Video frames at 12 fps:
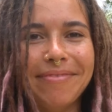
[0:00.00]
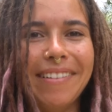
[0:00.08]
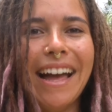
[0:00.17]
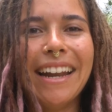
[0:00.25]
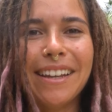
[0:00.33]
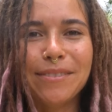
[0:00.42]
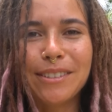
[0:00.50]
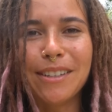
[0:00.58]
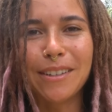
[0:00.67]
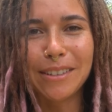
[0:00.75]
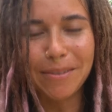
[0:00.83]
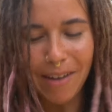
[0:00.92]
and I'm
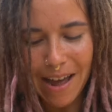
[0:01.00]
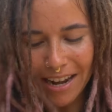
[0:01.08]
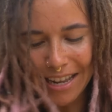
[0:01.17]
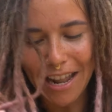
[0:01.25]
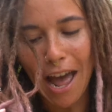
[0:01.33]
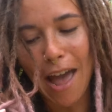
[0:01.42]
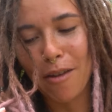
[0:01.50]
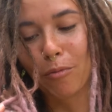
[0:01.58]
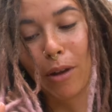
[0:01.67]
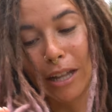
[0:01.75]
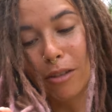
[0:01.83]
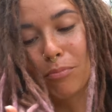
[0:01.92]
stoked about it. I
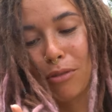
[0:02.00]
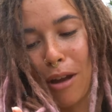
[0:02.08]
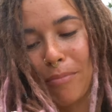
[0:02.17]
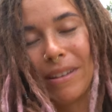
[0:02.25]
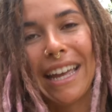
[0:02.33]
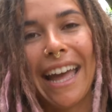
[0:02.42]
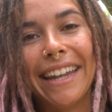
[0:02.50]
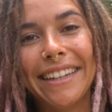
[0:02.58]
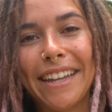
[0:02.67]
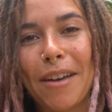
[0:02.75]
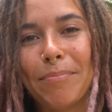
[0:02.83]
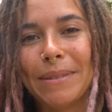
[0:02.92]
will probably
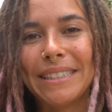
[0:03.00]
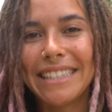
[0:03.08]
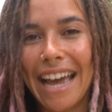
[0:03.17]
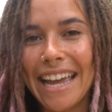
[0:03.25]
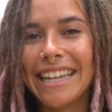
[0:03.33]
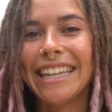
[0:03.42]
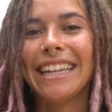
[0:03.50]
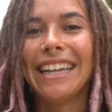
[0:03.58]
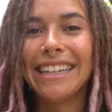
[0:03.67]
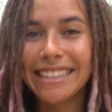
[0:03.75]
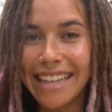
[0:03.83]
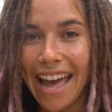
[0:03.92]
end up dyeing it
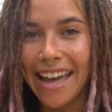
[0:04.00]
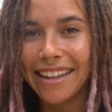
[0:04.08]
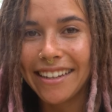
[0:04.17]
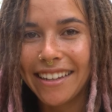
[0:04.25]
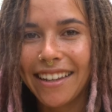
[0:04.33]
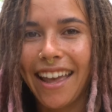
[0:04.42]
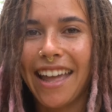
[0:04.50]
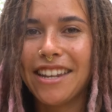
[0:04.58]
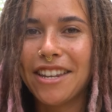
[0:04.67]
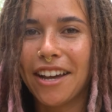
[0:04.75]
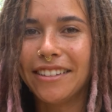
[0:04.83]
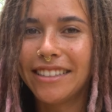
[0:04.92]
again
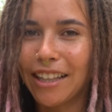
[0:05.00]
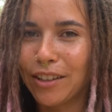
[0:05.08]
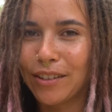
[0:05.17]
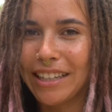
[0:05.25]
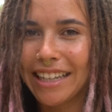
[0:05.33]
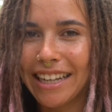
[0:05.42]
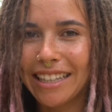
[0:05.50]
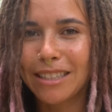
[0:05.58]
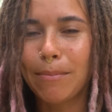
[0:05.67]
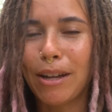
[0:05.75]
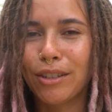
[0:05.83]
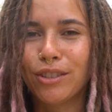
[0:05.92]
and not diluting it
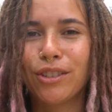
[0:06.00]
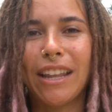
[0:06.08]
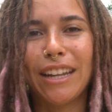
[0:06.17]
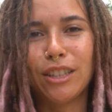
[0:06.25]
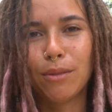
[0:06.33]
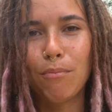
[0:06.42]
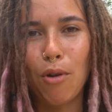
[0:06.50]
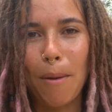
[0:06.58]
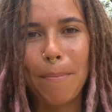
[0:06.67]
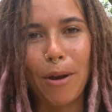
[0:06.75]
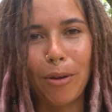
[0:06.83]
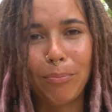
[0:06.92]
as much so that it's more
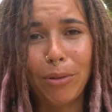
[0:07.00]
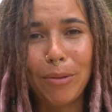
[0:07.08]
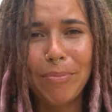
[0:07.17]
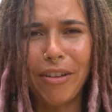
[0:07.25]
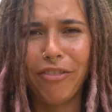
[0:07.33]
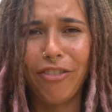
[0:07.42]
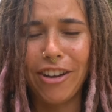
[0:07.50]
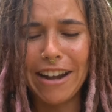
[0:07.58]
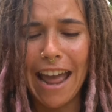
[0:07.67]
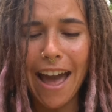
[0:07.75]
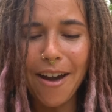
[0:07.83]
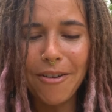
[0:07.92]
purple, but for
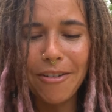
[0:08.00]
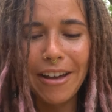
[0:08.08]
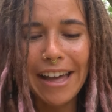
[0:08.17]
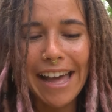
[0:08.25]
now